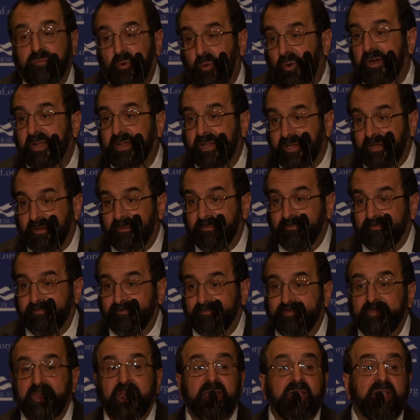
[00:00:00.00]
of Oregon.
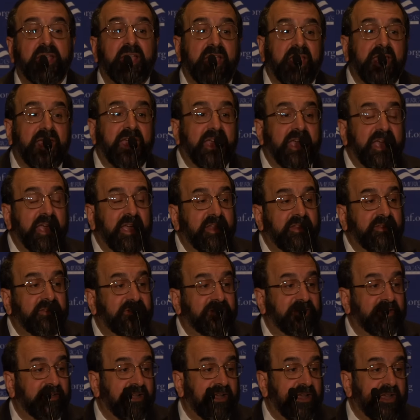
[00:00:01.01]

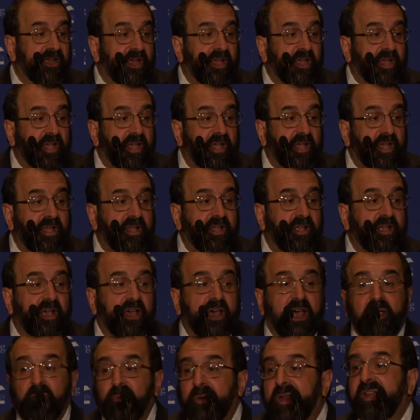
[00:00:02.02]
And
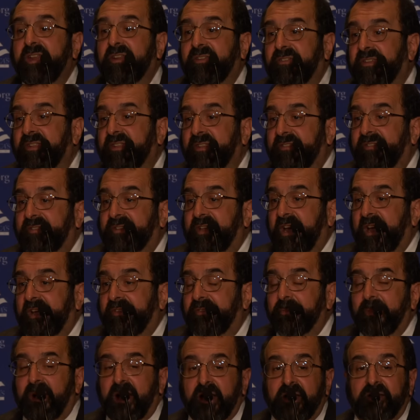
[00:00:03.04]
I went into this
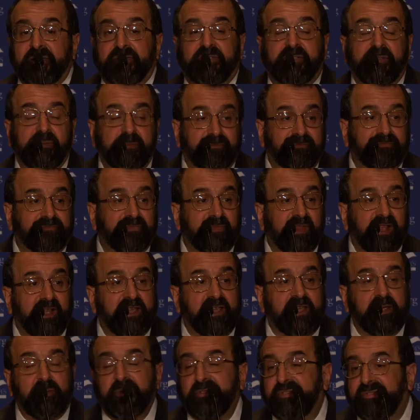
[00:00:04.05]
guy's mosque,
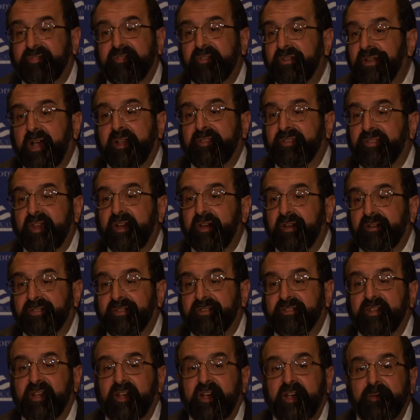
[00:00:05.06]
he was not there at
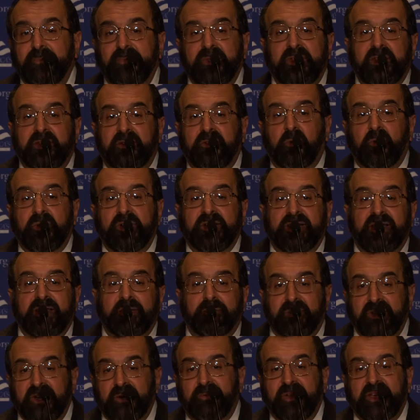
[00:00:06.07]
the time. He had already
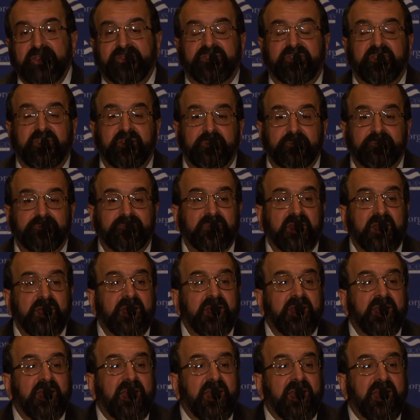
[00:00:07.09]
been arrested.
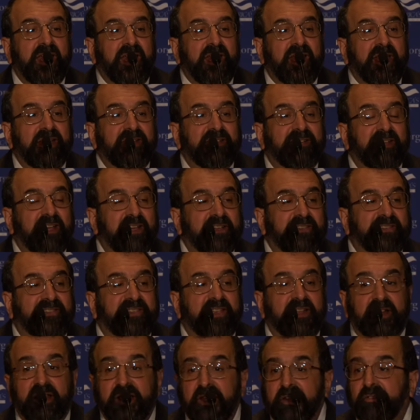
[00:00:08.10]
And I
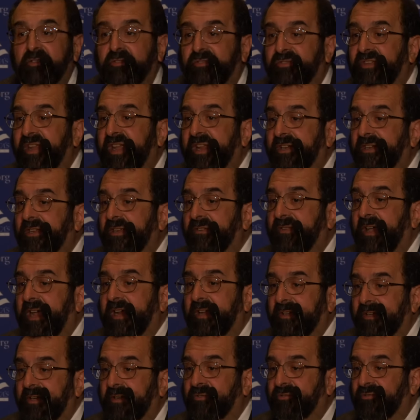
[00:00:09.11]
said, I understand you've
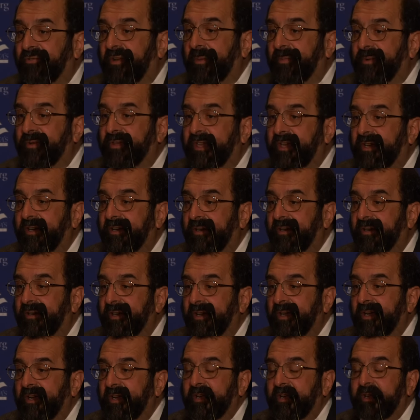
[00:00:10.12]
had a little trouble here
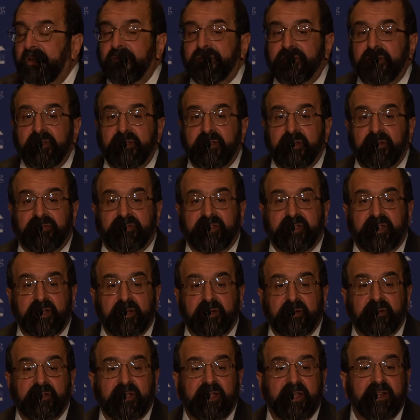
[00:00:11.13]
a few years
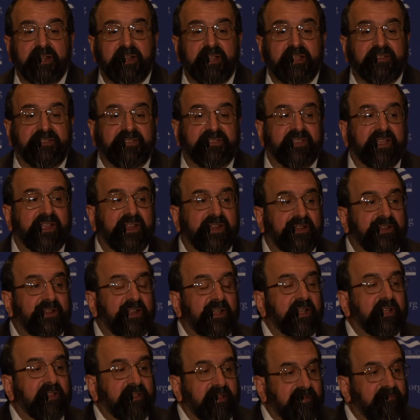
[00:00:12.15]
ago. And he said,
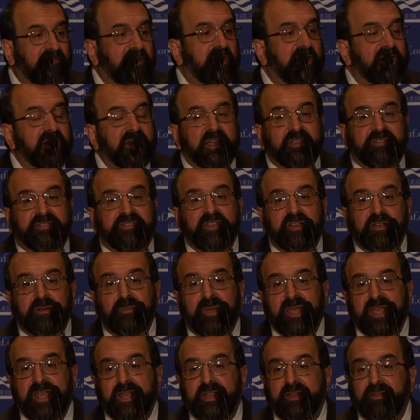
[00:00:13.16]
the very nice
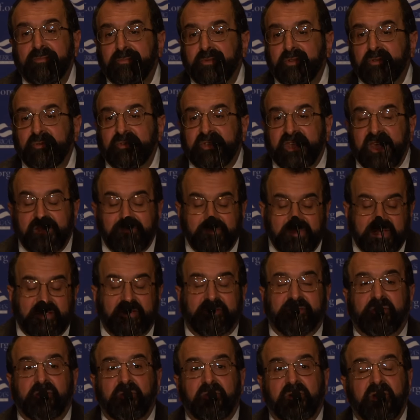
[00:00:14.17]
young man who gave me
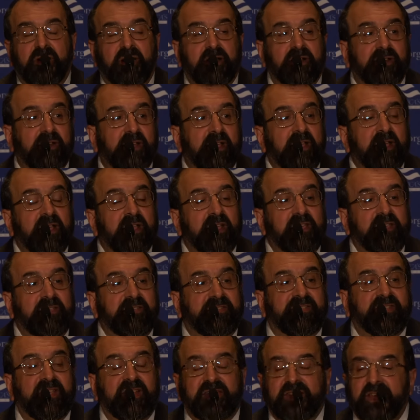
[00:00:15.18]
this Quran, he
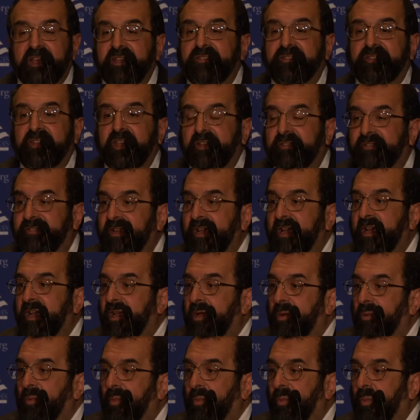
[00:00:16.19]
said, yes, yes,
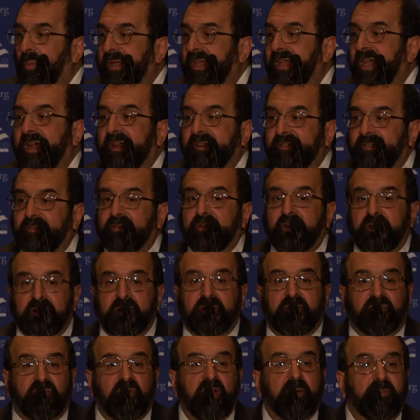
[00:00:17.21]
we had
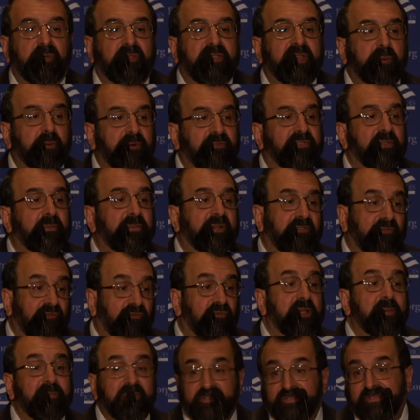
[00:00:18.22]
trouble. There were some
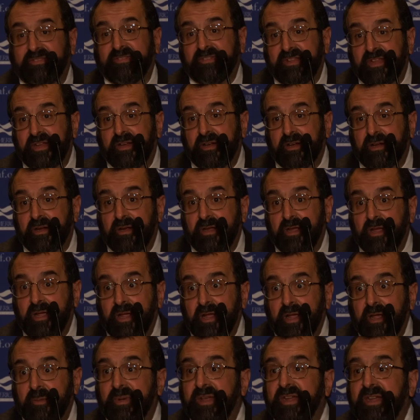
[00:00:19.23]
extremists here.
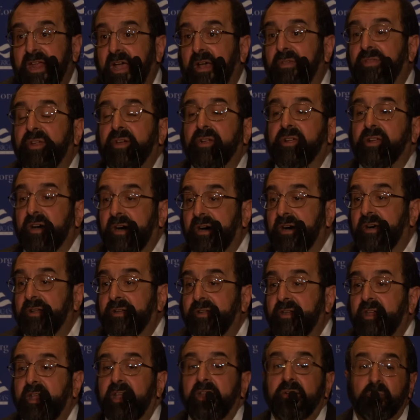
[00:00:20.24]
But now they're
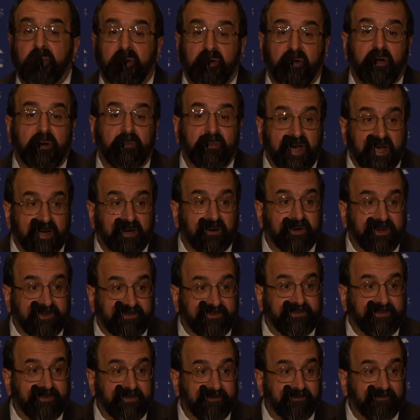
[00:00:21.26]
gone and we're all
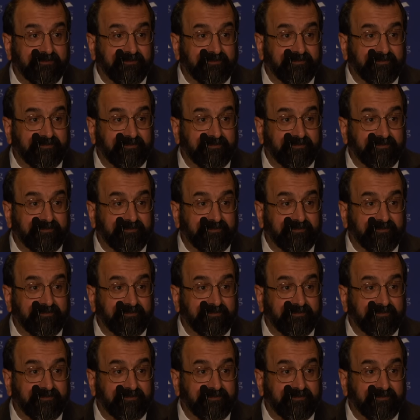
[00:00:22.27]
moderates.